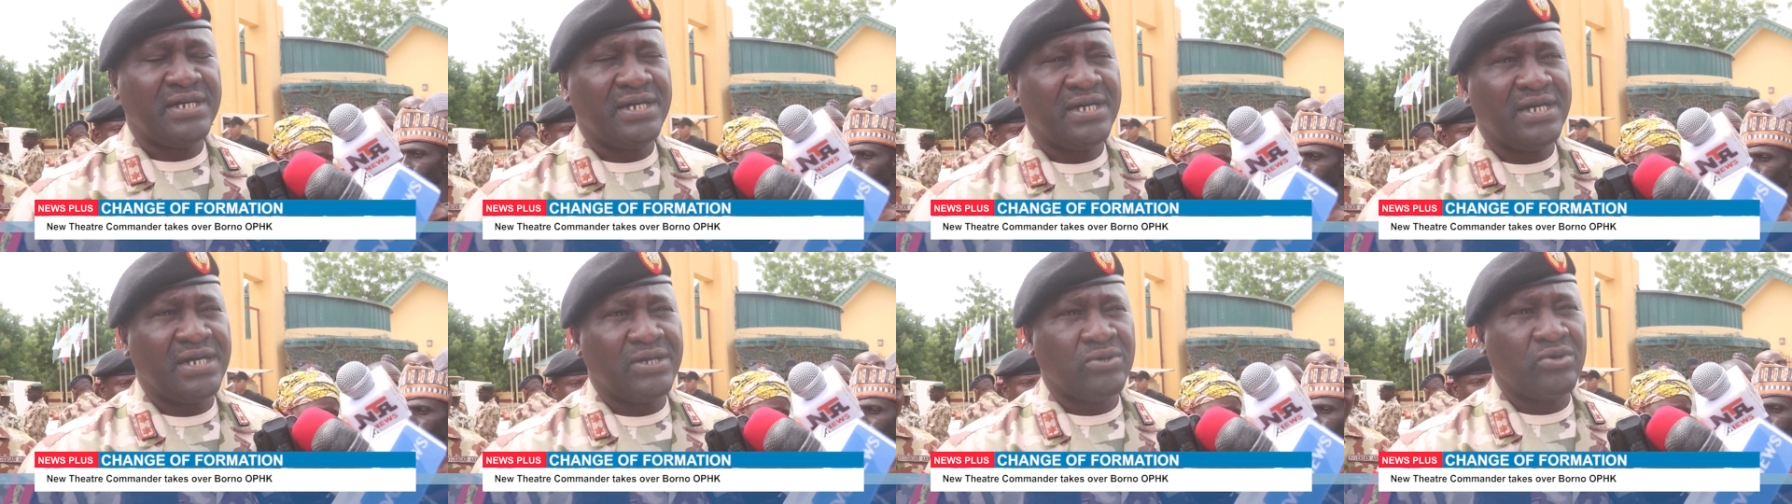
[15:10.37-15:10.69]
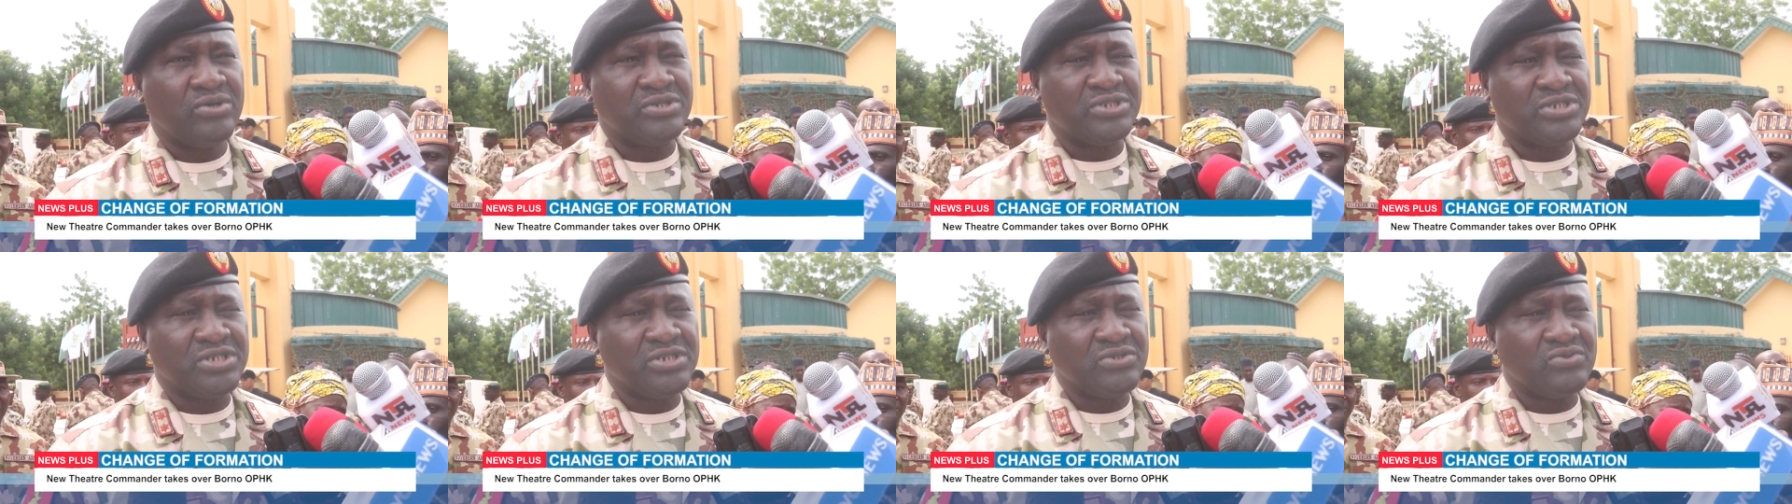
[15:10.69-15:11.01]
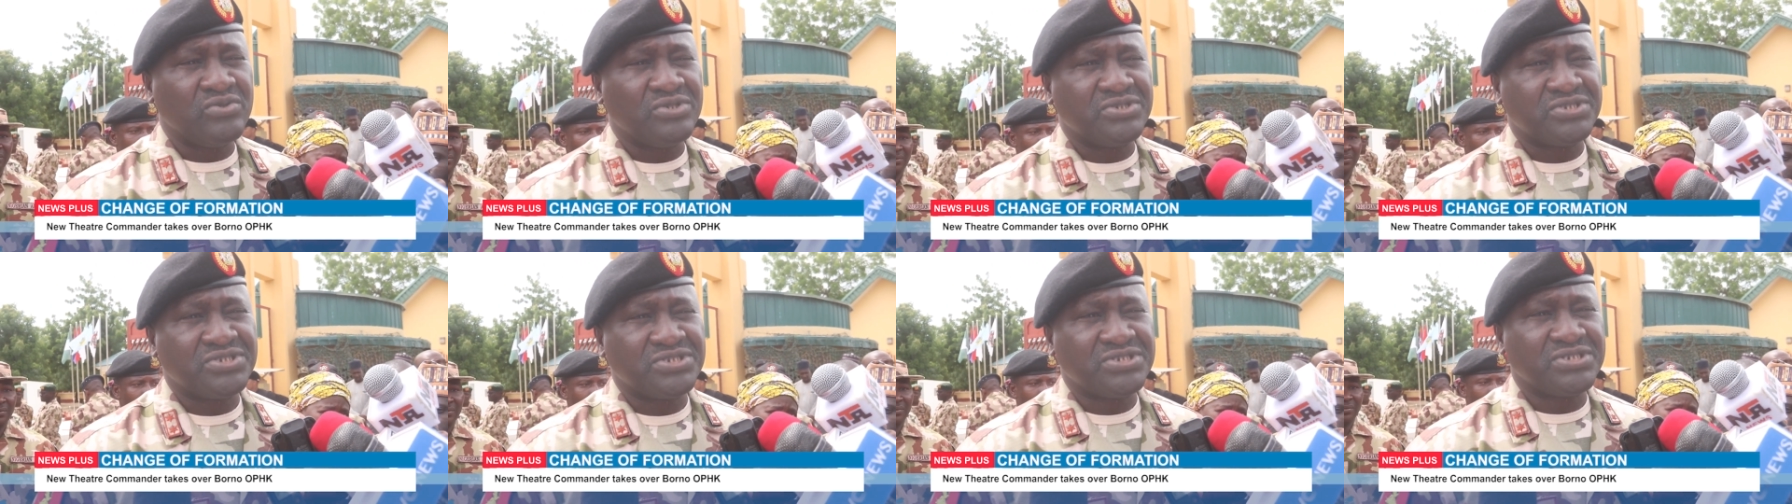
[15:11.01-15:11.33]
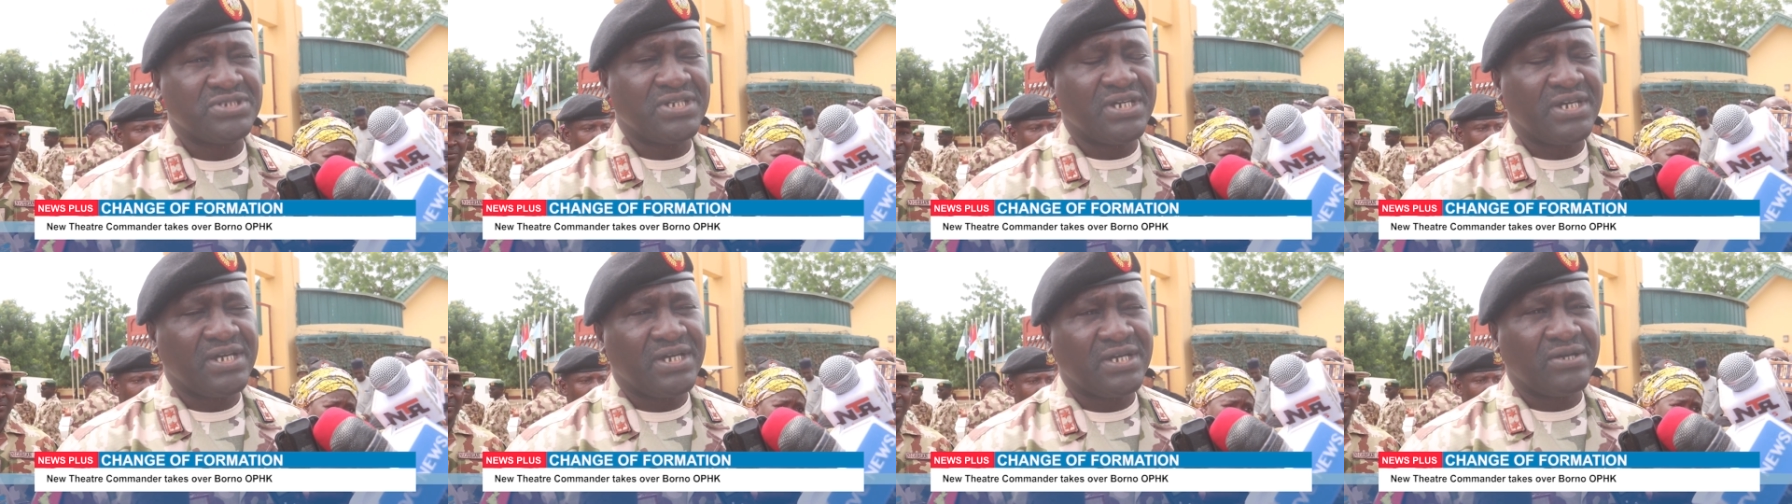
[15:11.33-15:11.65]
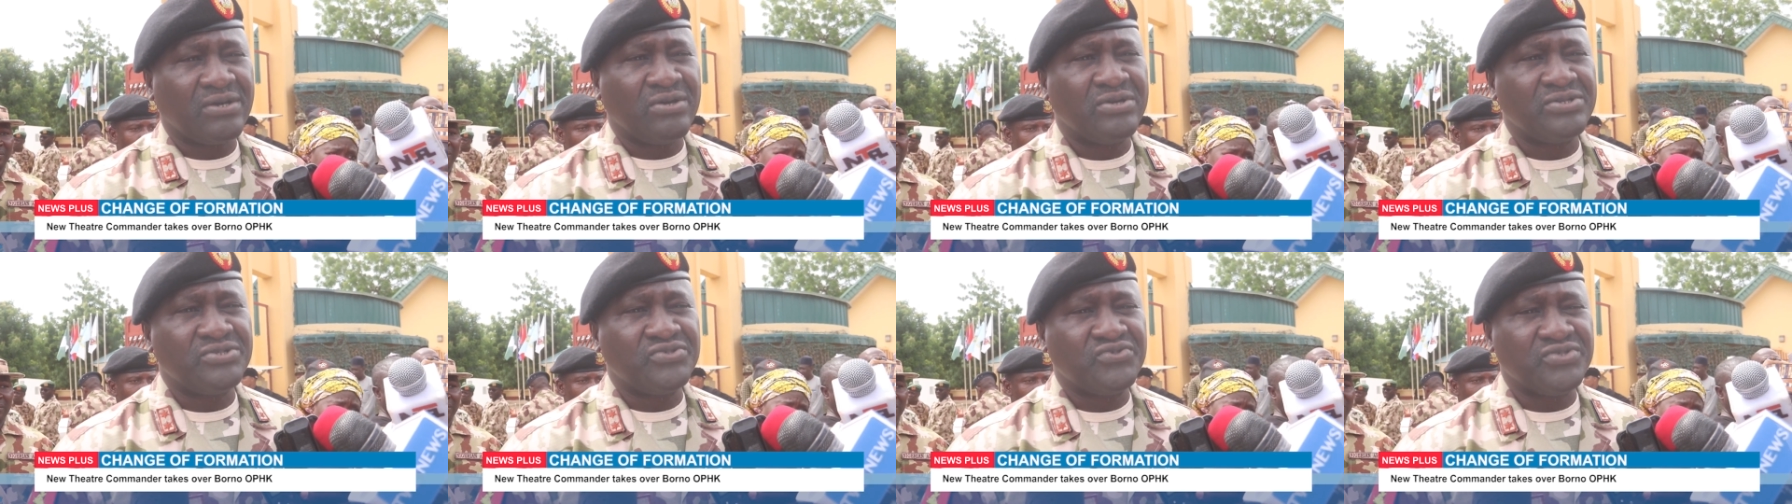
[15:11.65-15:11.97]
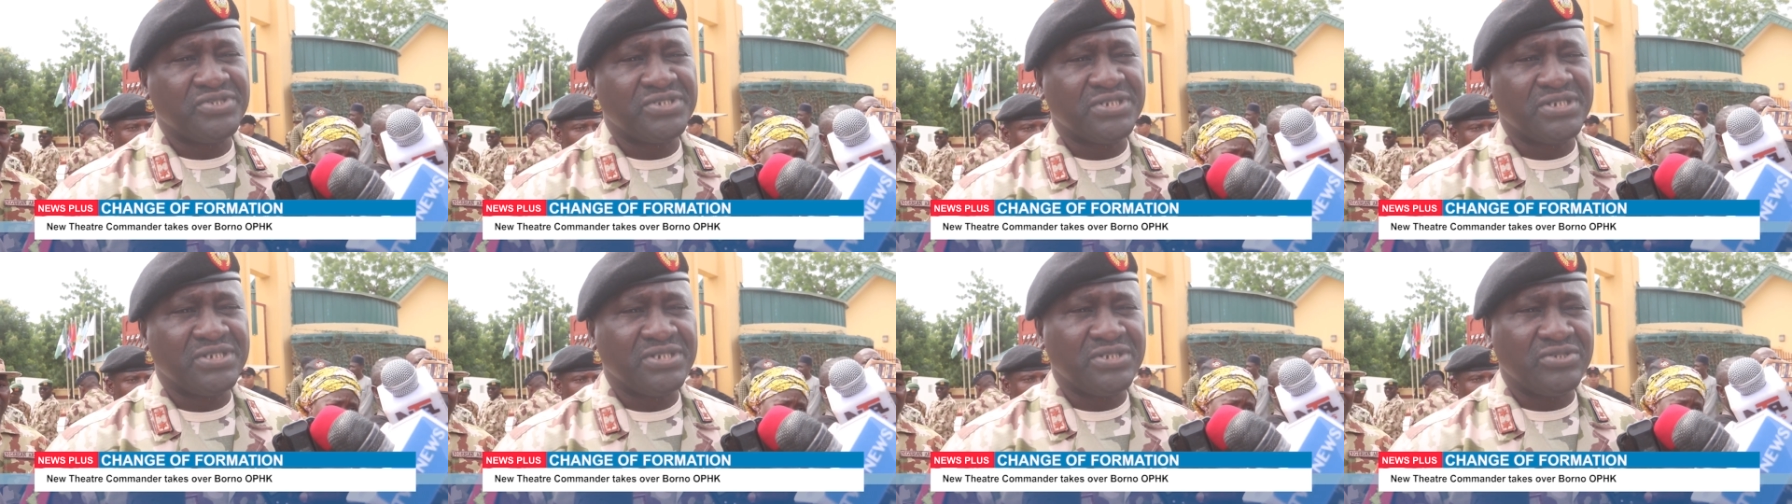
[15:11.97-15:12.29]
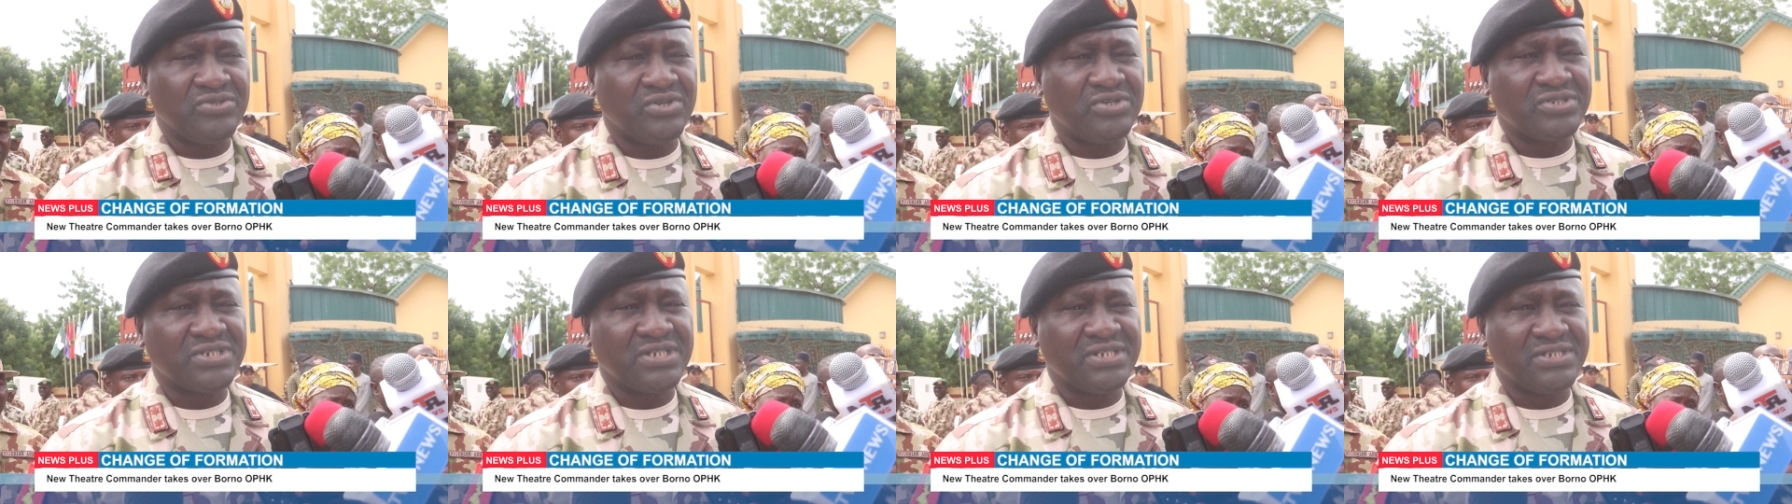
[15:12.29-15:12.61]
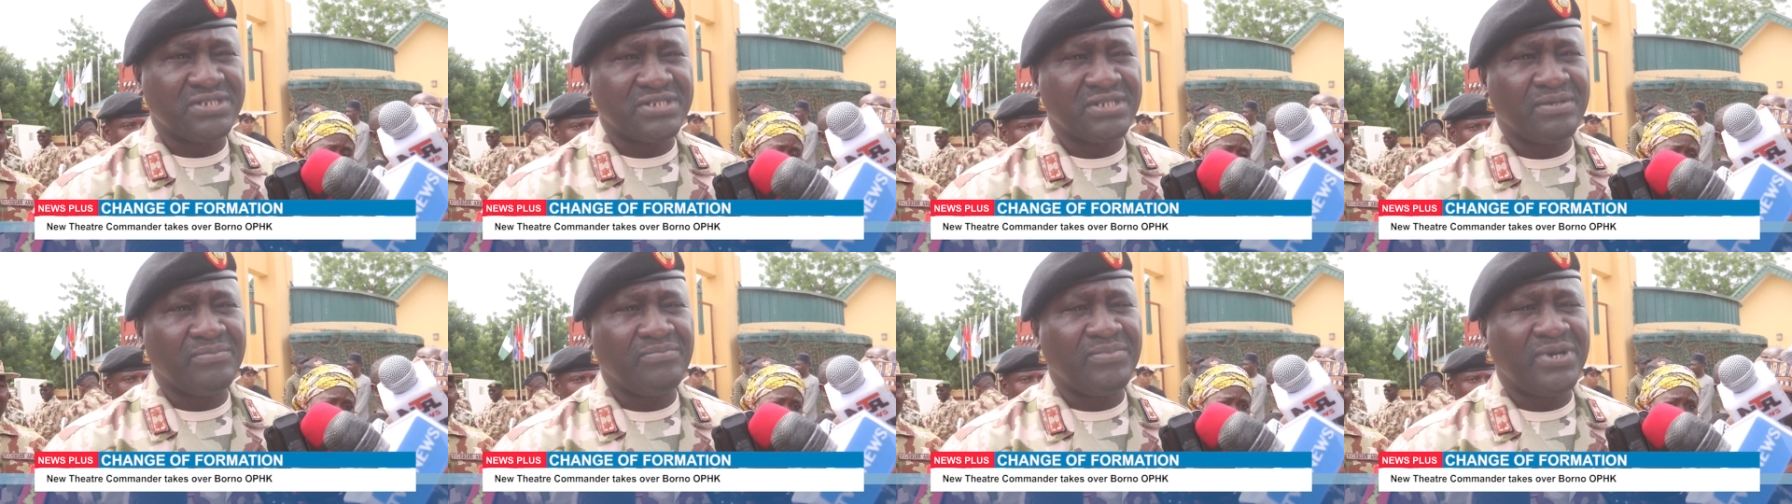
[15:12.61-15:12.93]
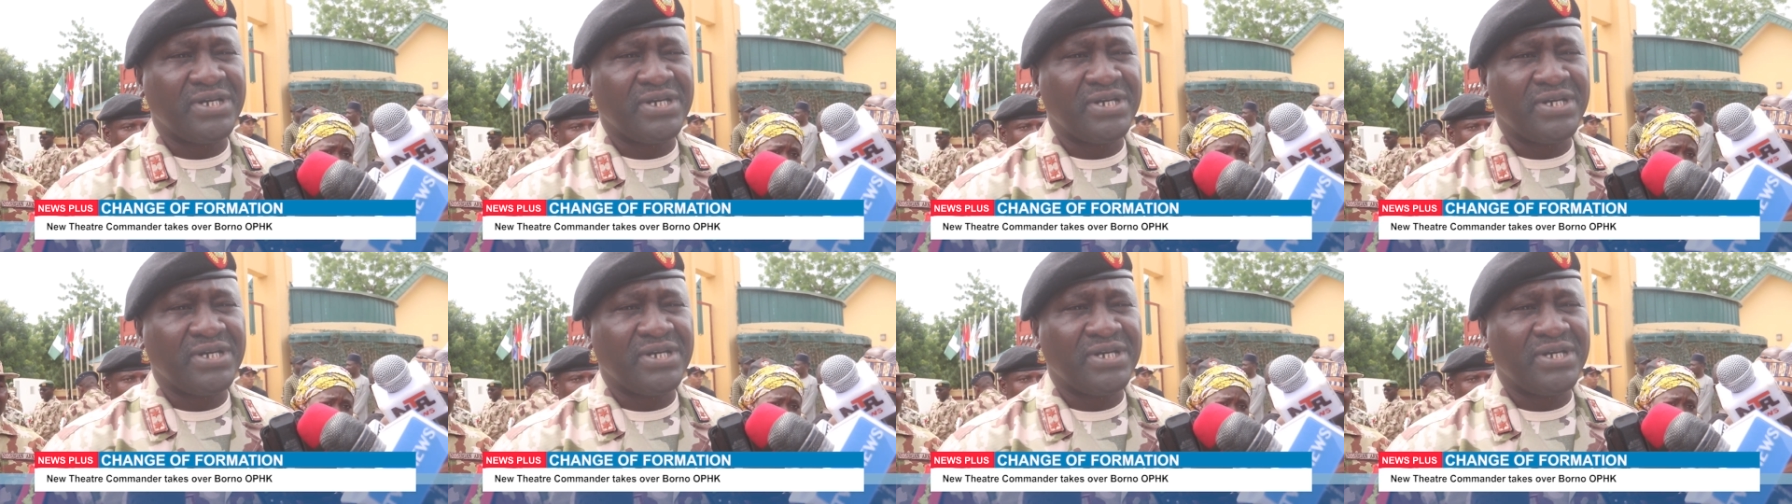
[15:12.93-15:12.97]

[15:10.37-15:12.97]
uh, contiguous uh, countries in the northeastern